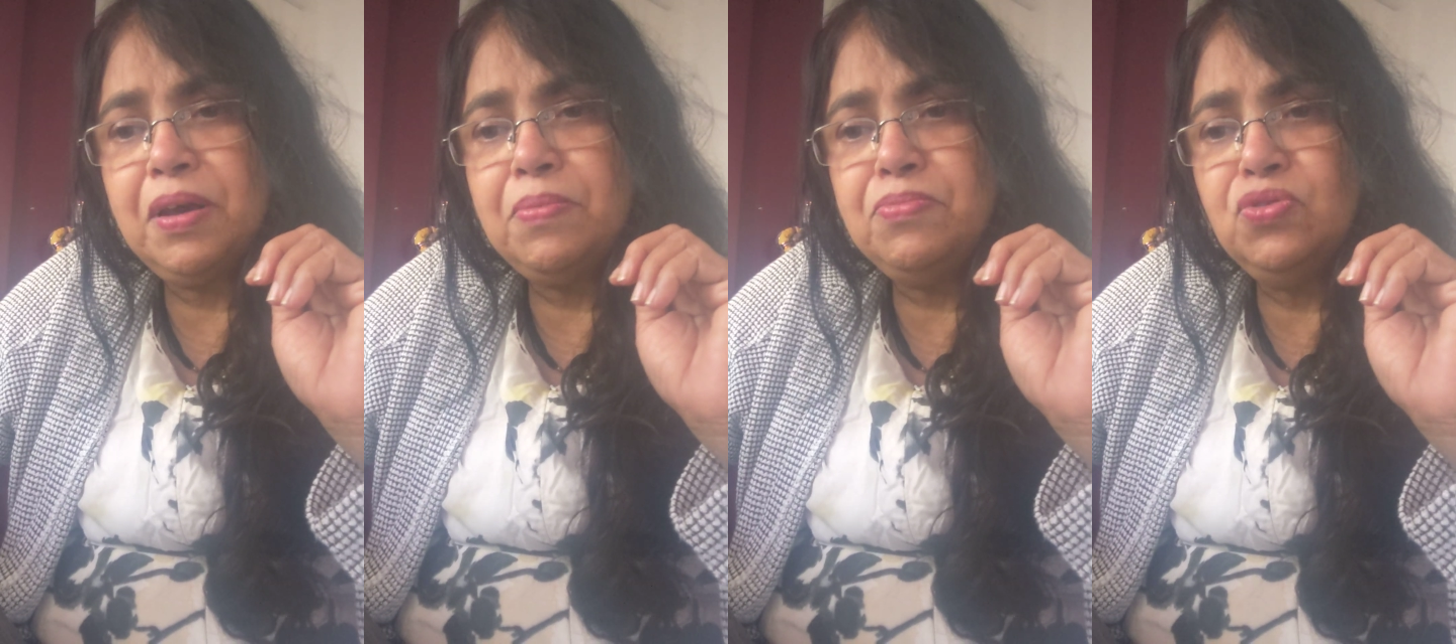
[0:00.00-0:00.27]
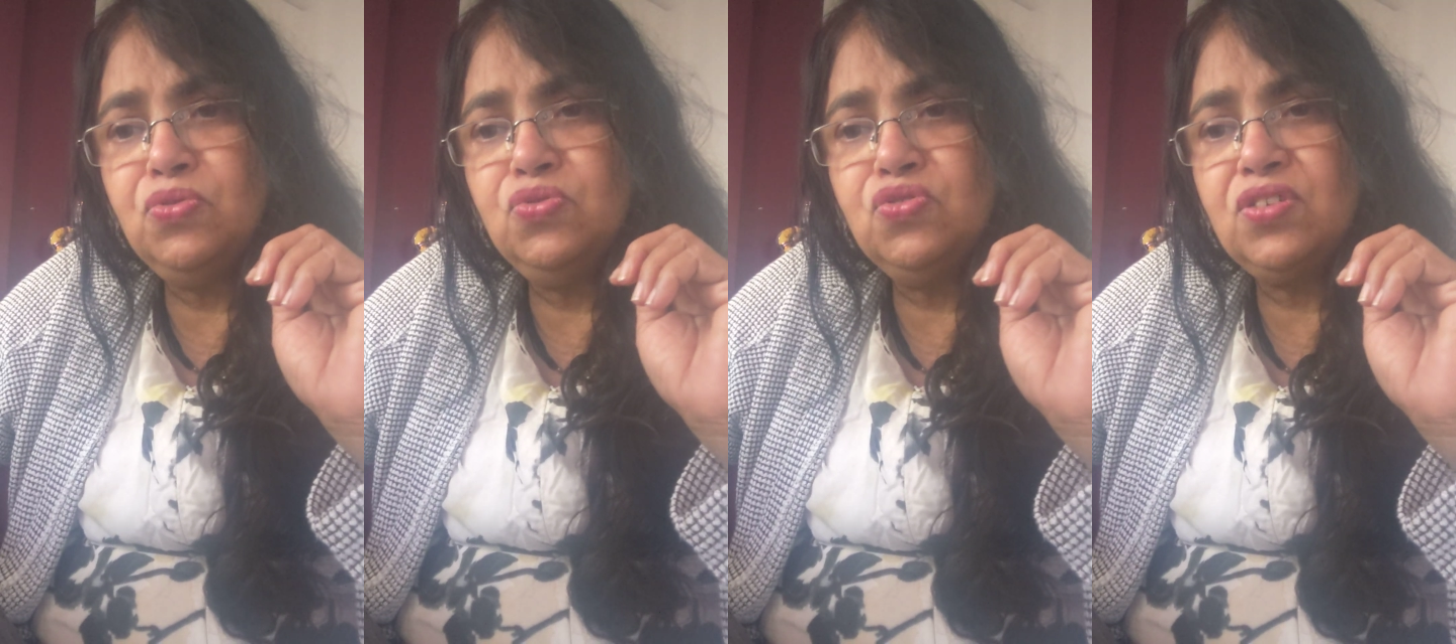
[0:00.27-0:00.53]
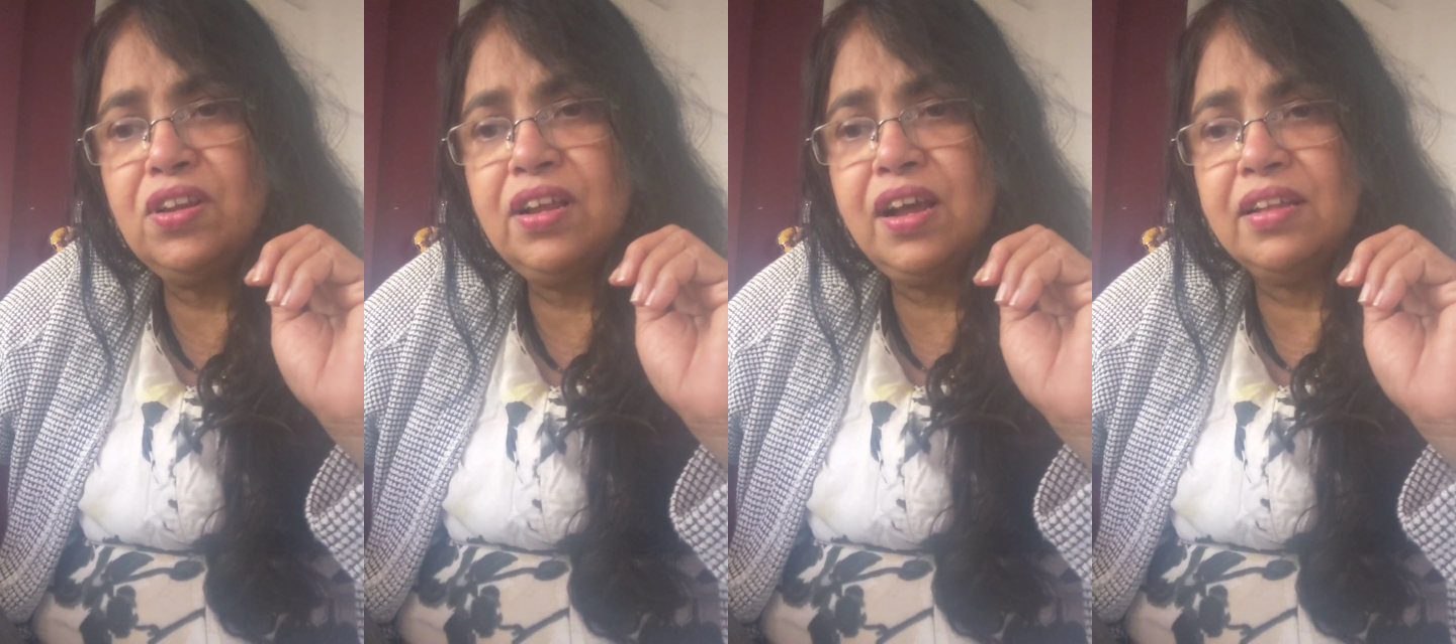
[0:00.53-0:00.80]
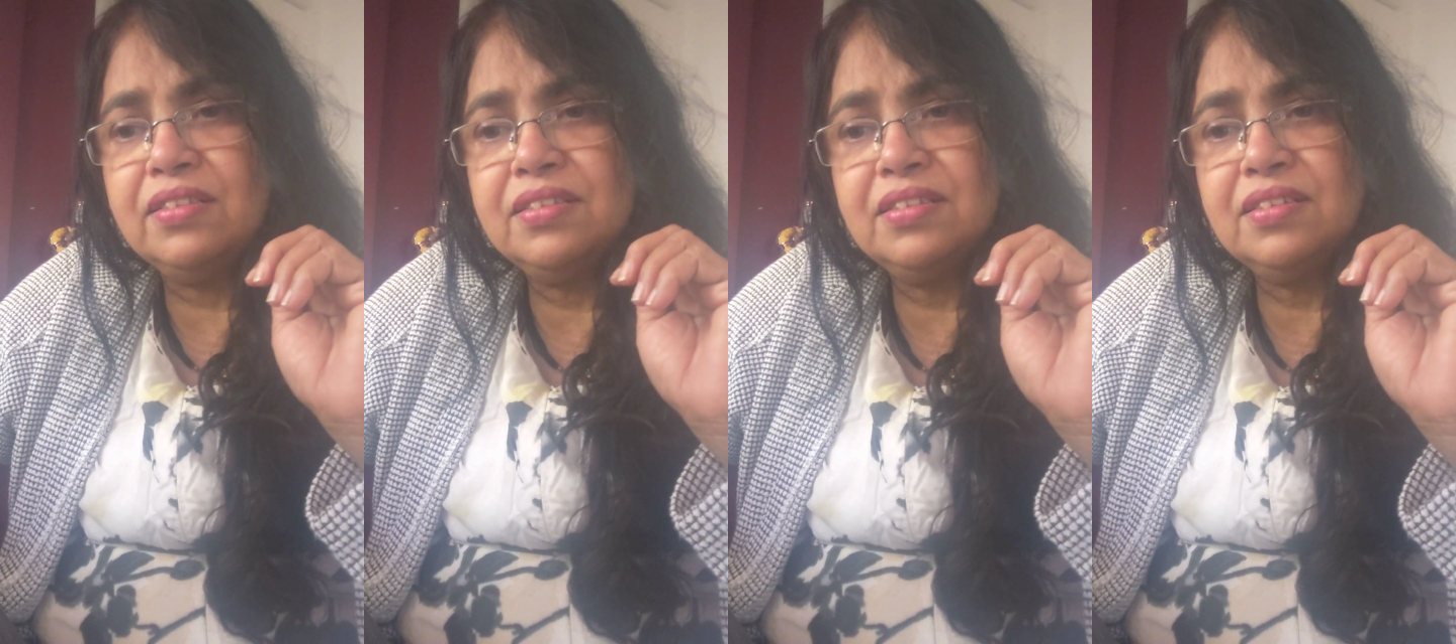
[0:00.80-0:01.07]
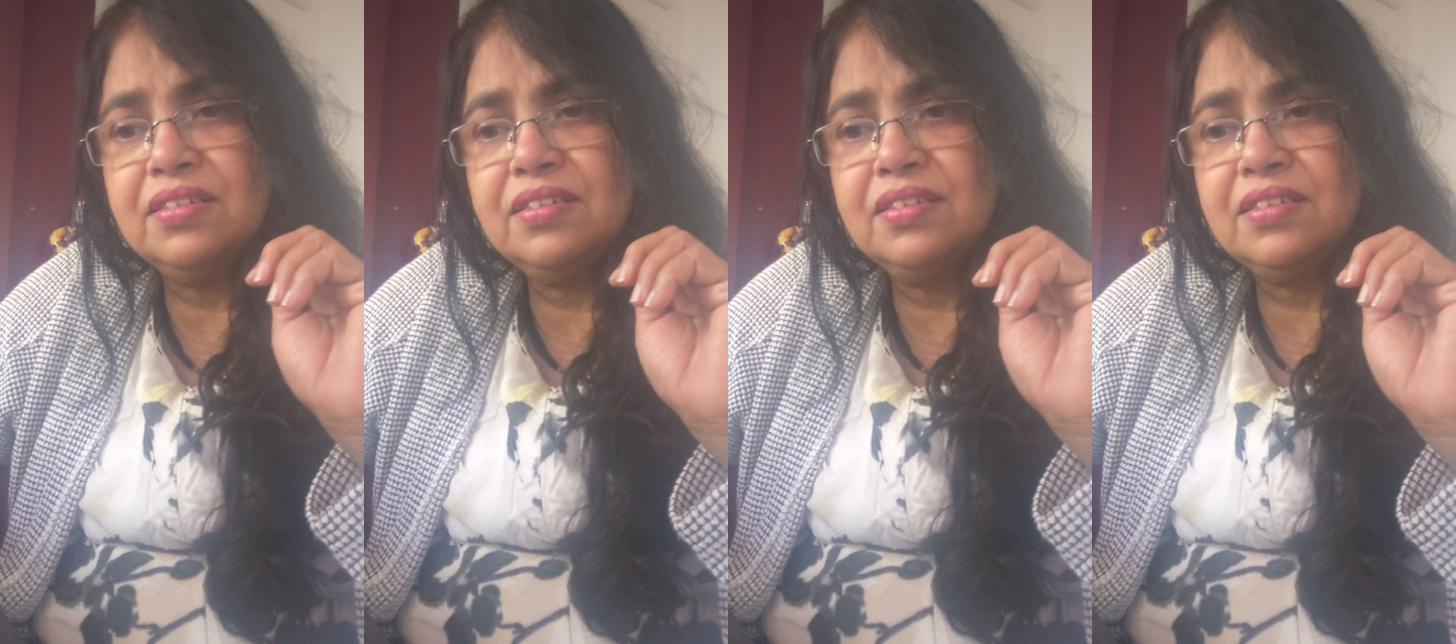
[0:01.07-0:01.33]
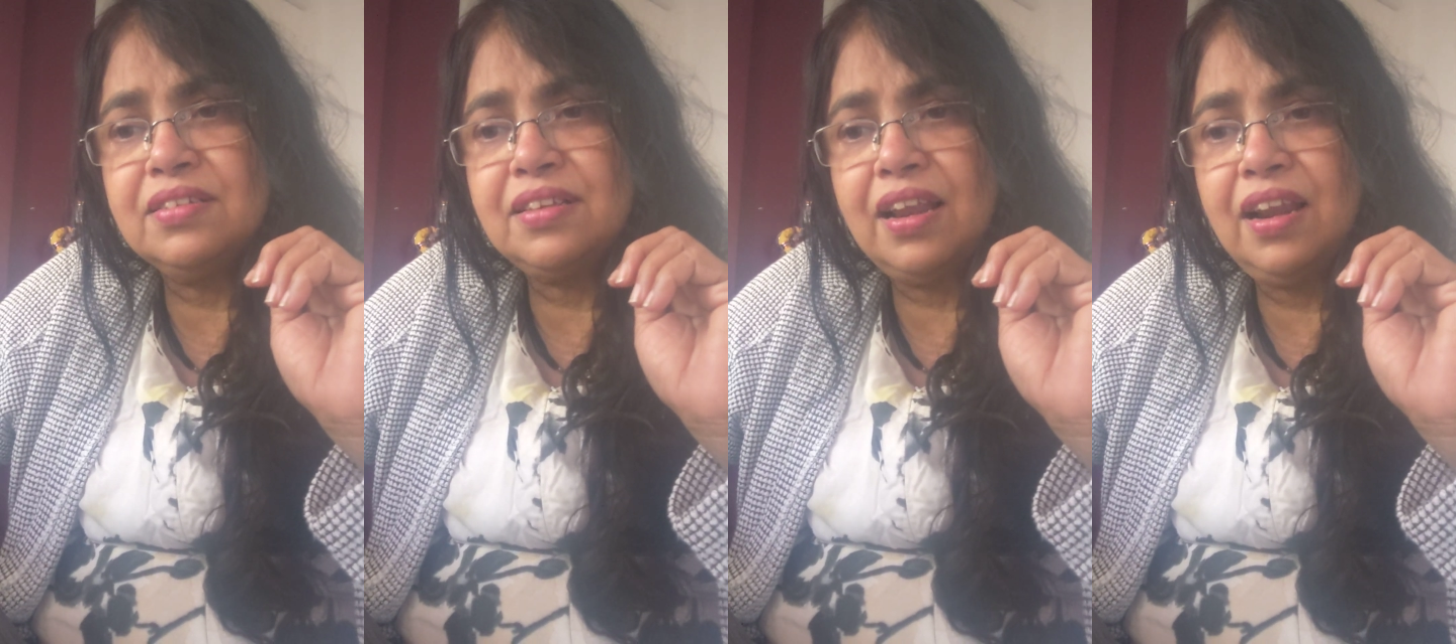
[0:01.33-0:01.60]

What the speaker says: by mutual consent is